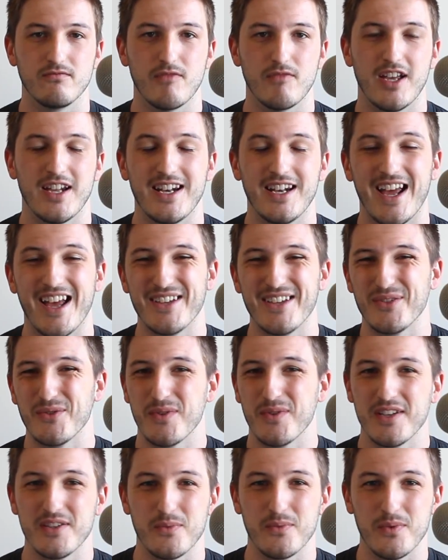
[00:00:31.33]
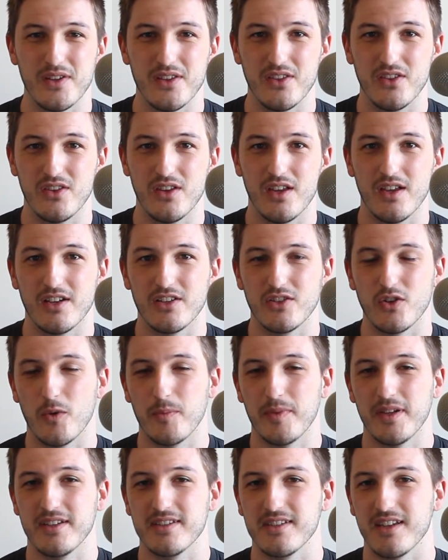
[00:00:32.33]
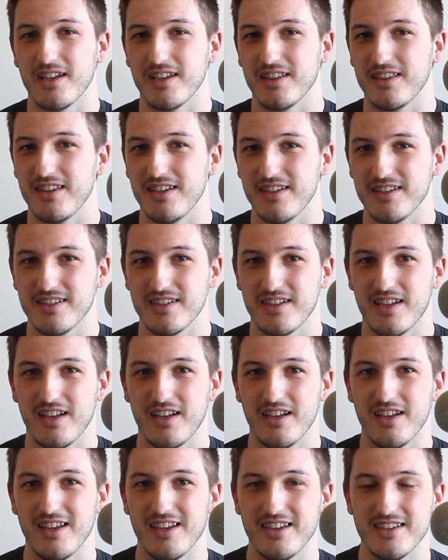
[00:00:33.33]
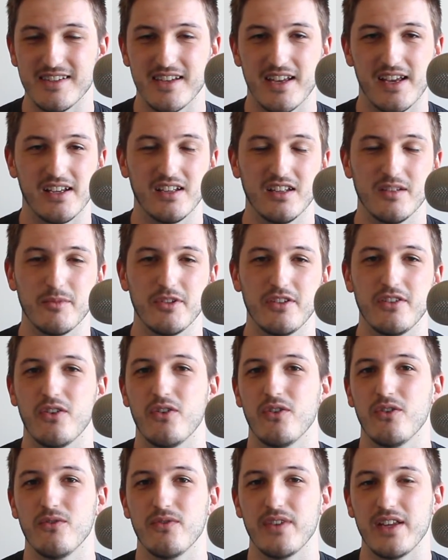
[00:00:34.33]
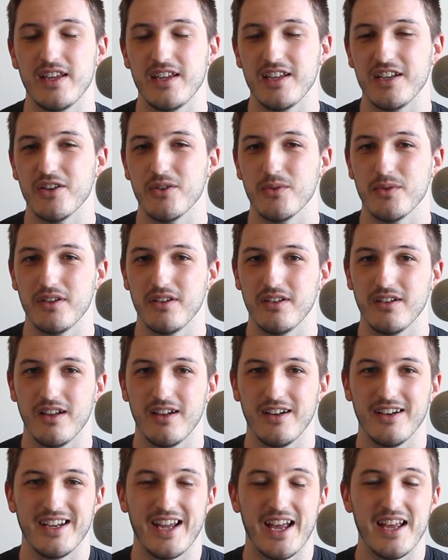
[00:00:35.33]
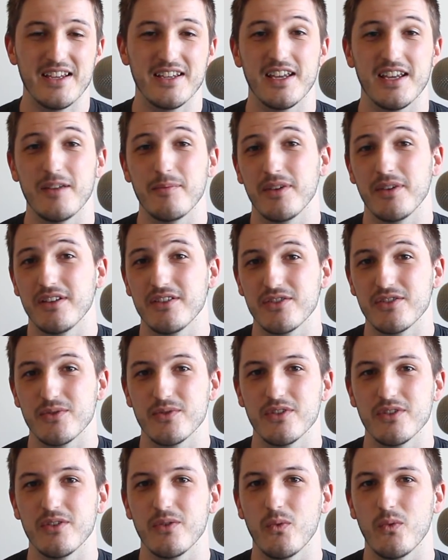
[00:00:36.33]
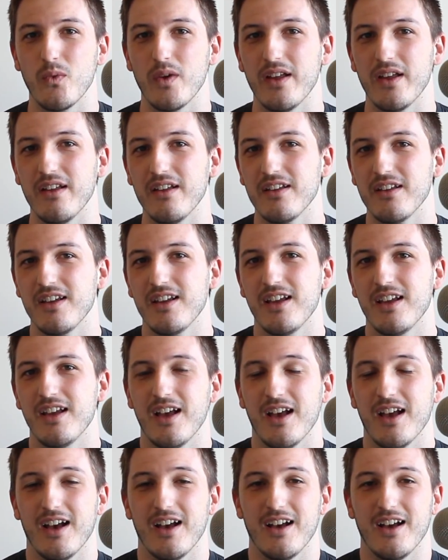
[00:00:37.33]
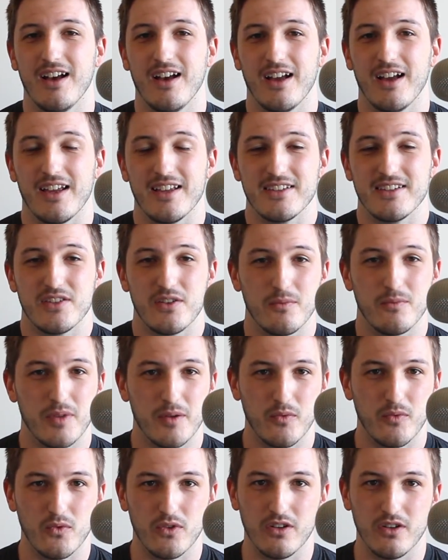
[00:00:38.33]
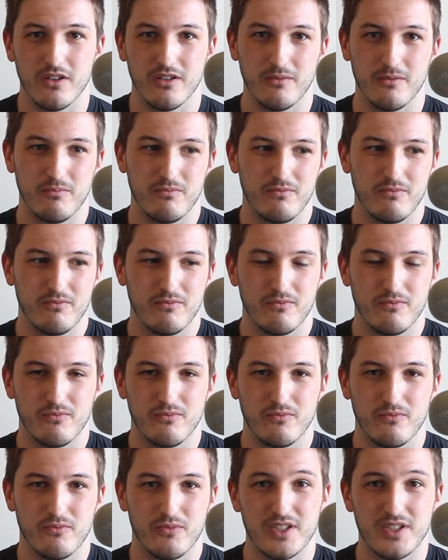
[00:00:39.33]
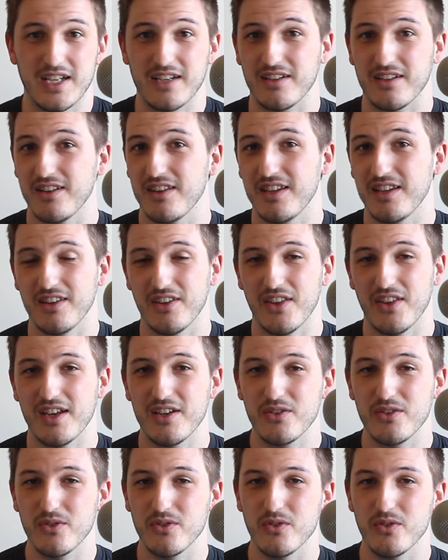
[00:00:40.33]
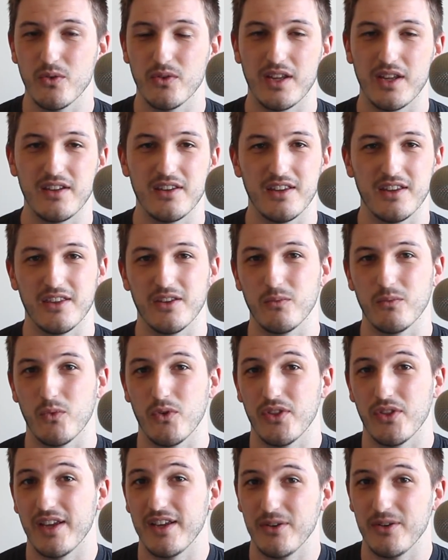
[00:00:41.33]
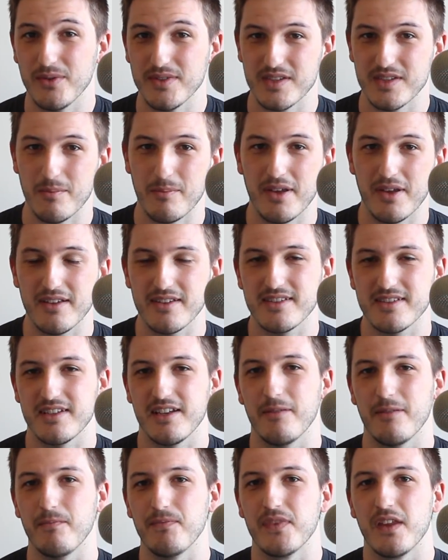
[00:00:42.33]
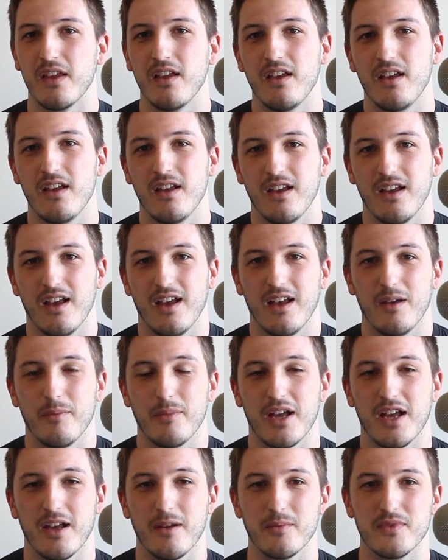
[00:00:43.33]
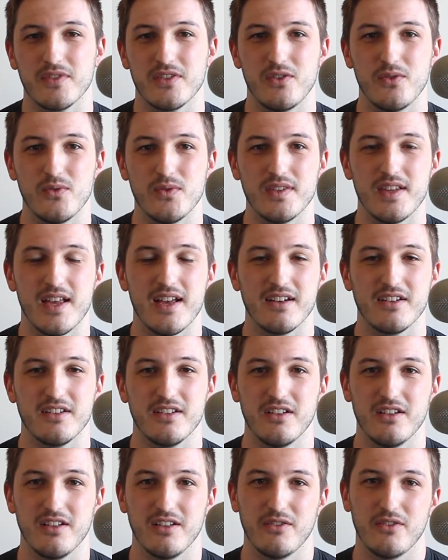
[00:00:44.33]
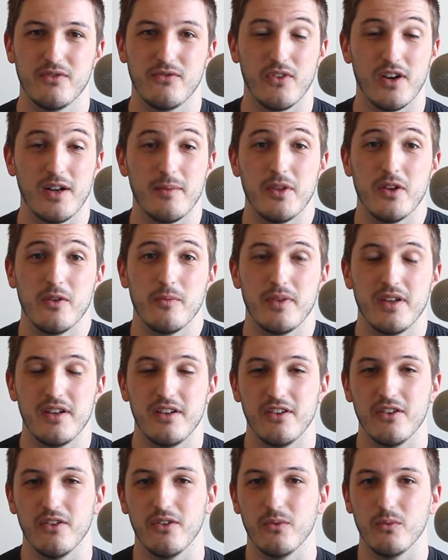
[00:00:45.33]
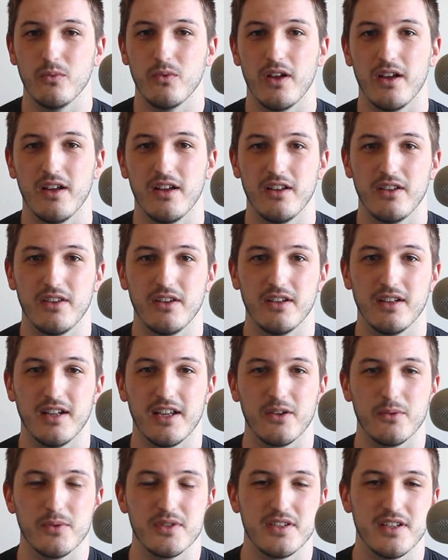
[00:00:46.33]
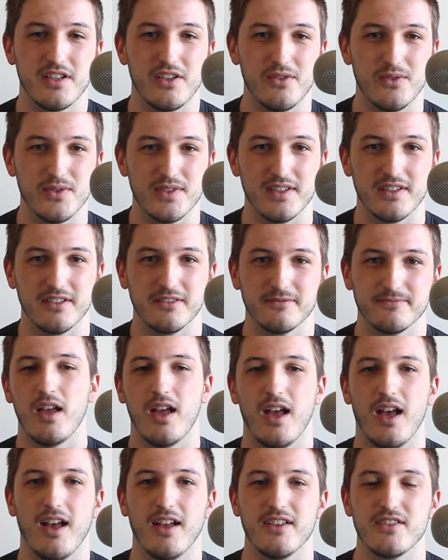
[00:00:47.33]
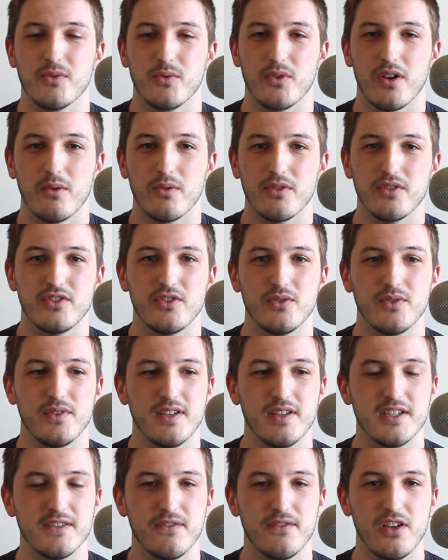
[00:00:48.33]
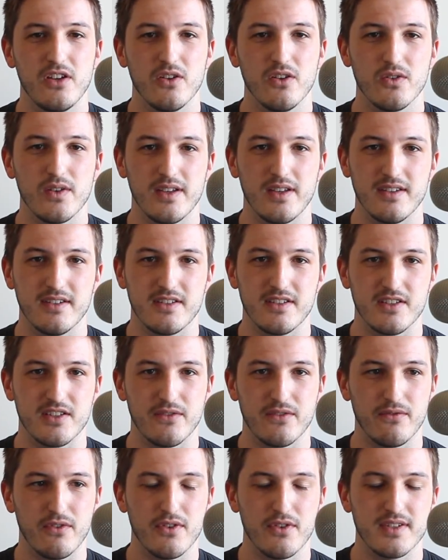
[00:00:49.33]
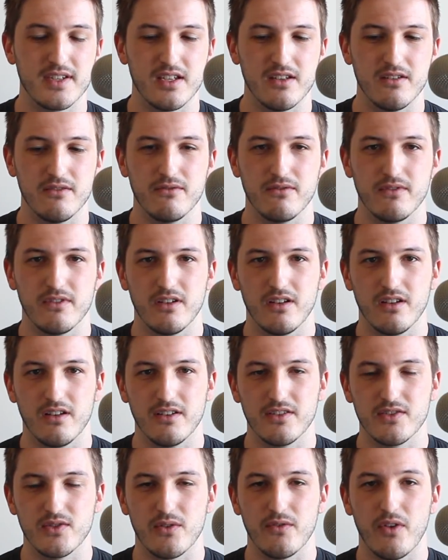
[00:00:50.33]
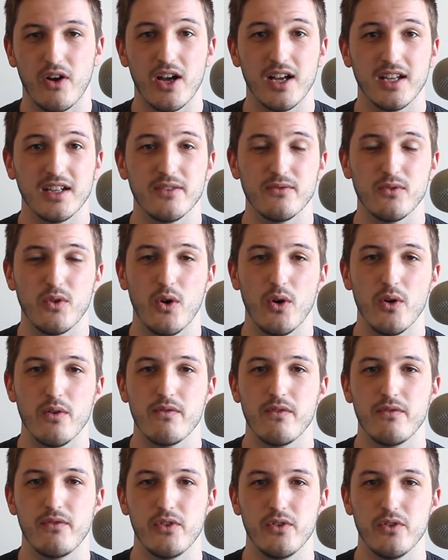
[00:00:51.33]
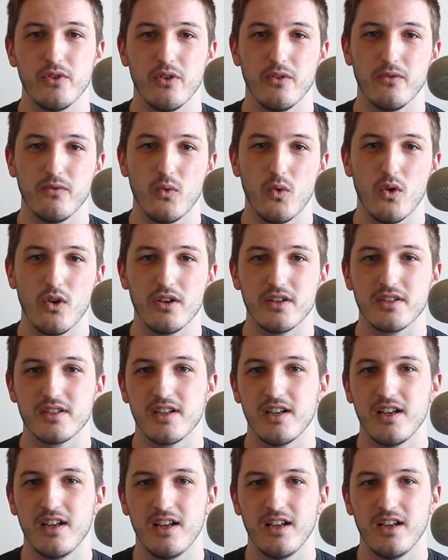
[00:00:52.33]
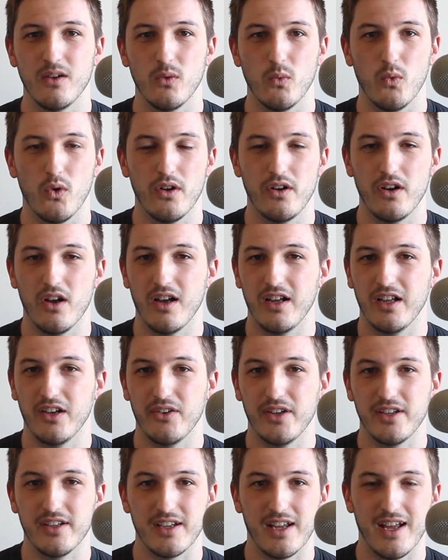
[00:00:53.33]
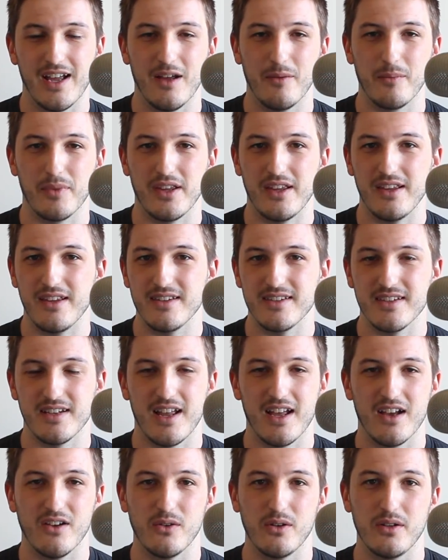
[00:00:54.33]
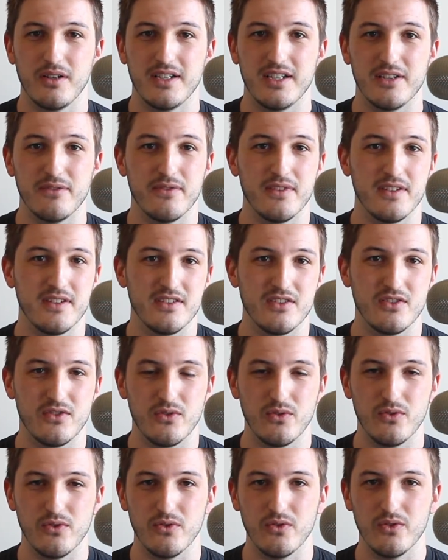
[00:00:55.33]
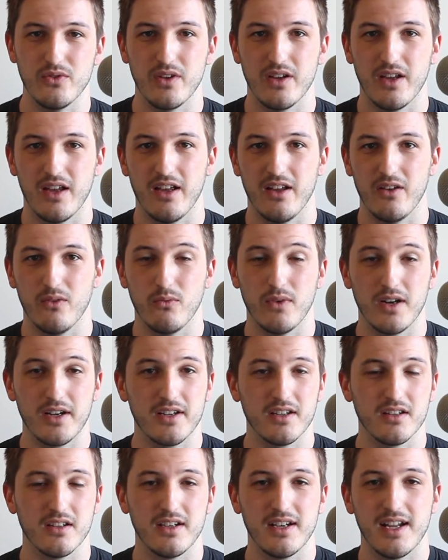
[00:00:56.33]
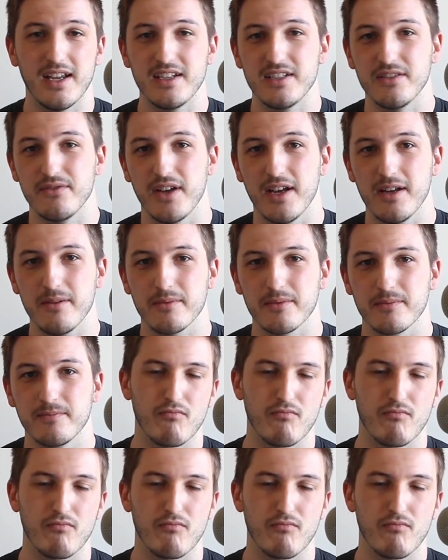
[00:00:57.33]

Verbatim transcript: And as always with topics like this, there is that element of ego and, and gatekeeping to it where uh, I guess certain people want to protect the thing that they do or they think what they do is the best and uh, perhaps use that to, to, frame their opinion on uh, the language they're using. Uh, so what I want to do in this video is just to first give a sort of high level overview of what, what an Ionic app is and how it differs to a uh, regular native app.